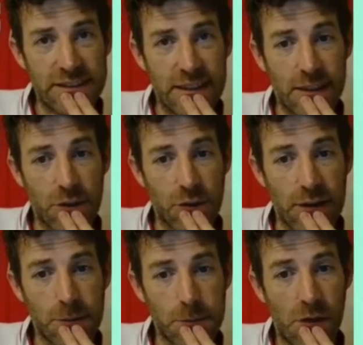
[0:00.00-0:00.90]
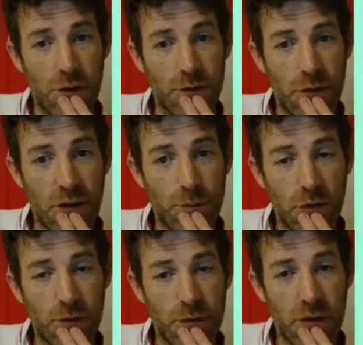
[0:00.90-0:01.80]
attacking threat, and at
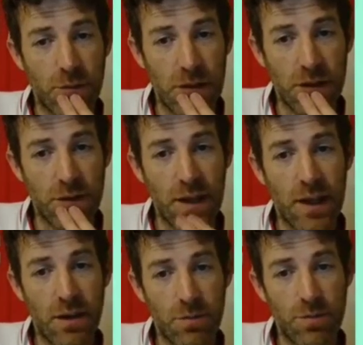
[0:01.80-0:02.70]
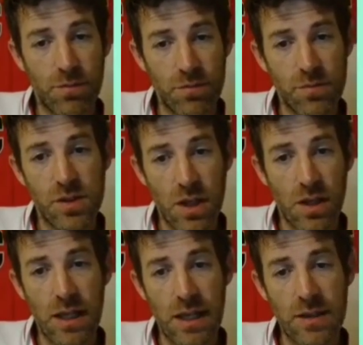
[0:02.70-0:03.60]
5.5 million there
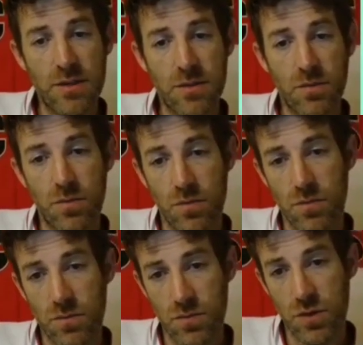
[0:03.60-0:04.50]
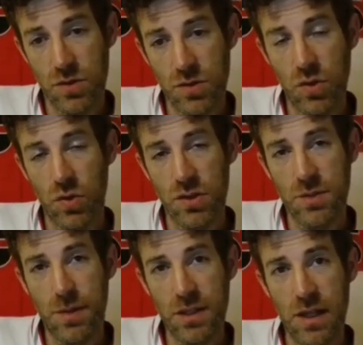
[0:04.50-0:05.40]
certainly is talks,
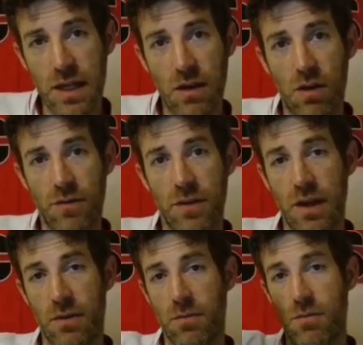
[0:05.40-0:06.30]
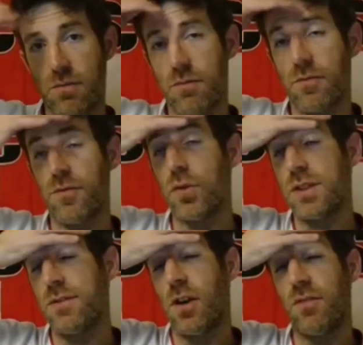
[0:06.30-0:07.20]
especially after that
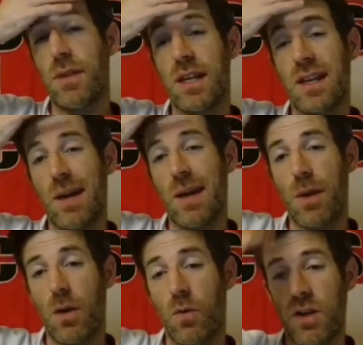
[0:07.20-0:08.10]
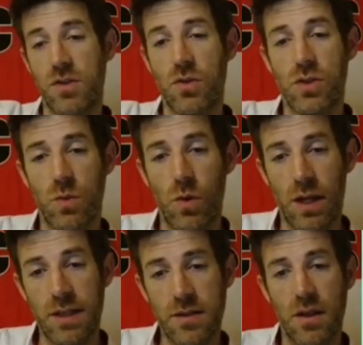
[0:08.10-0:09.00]
45-minute cameo where he scored
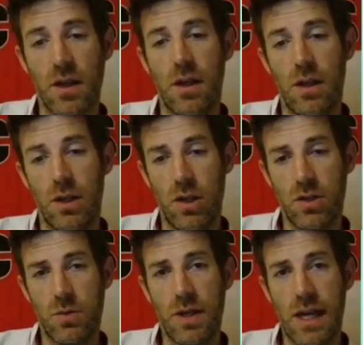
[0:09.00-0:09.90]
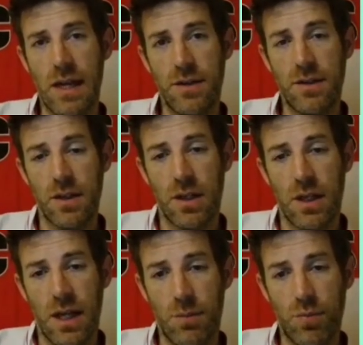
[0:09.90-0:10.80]
twice last weekend
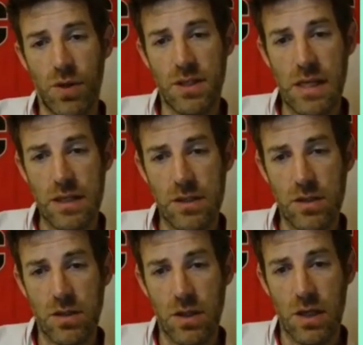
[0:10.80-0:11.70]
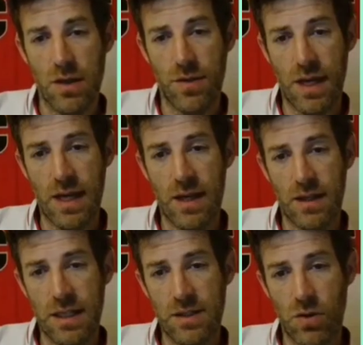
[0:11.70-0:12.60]
in pre-season, that
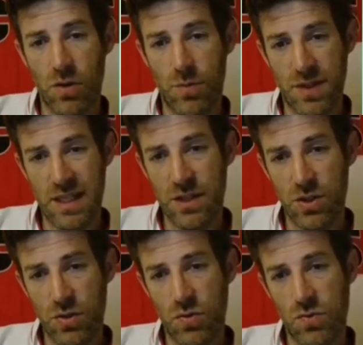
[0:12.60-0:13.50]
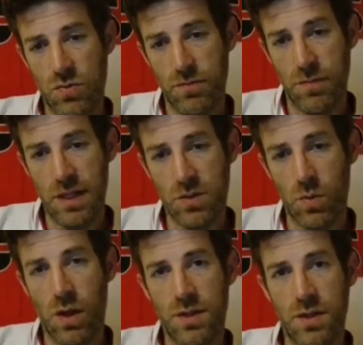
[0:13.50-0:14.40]
he's got the potential
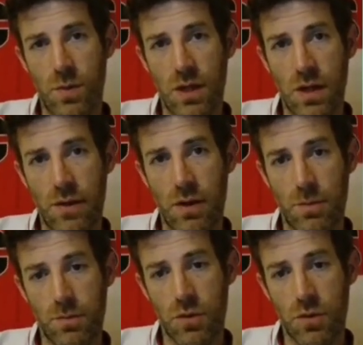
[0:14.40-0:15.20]
minutes-wise to be another